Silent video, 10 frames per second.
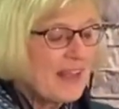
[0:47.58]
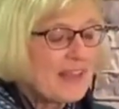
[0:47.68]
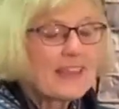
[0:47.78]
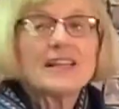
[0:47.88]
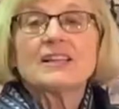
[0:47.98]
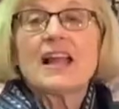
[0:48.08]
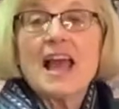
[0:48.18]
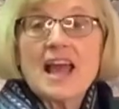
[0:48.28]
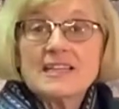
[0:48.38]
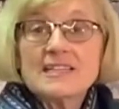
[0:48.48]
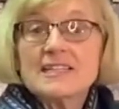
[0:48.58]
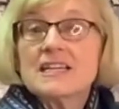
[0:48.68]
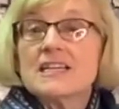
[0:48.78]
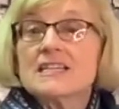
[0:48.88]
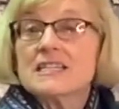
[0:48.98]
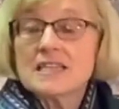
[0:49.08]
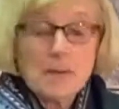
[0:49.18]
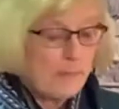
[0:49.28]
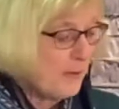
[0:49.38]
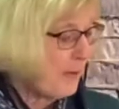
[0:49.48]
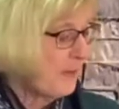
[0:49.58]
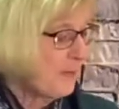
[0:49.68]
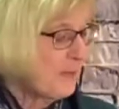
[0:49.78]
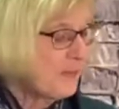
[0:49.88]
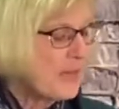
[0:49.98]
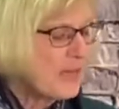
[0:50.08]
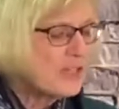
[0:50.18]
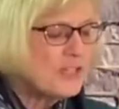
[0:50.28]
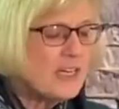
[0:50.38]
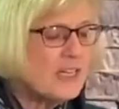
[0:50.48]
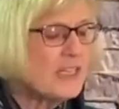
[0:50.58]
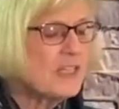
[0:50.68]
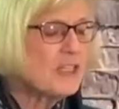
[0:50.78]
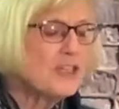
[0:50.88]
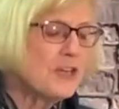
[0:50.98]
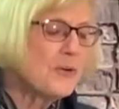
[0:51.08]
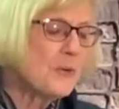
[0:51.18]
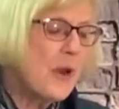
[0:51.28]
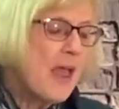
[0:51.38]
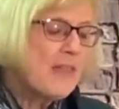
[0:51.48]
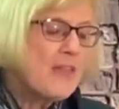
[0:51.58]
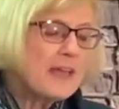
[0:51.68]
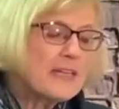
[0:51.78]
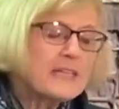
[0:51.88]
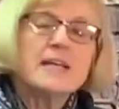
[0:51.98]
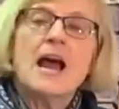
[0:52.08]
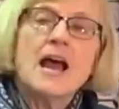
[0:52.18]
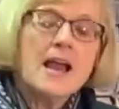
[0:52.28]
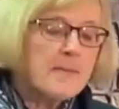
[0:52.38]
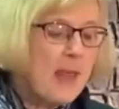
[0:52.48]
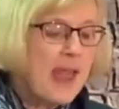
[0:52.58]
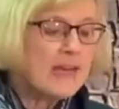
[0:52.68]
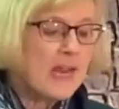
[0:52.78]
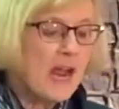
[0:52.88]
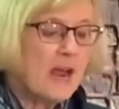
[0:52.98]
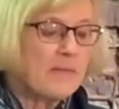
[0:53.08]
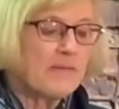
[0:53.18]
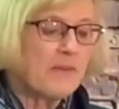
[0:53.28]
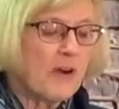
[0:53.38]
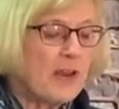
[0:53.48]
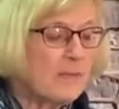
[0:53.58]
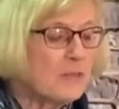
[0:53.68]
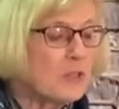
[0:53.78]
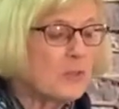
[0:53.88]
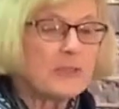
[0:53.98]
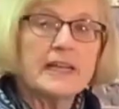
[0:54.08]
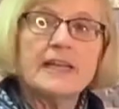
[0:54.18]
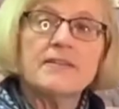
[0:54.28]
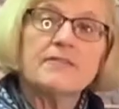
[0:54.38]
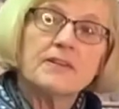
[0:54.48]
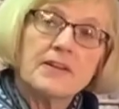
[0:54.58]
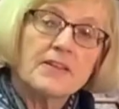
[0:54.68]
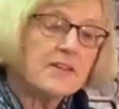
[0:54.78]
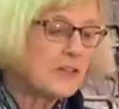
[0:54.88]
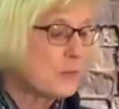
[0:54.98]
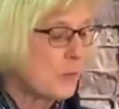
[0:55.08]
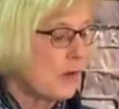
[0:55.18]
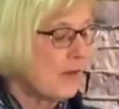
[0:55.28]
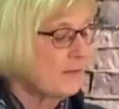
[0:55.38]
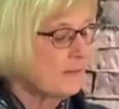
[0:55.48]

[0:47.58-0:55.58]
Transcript: The Last Supper. Jesus knew that the time had come for him to leave this world.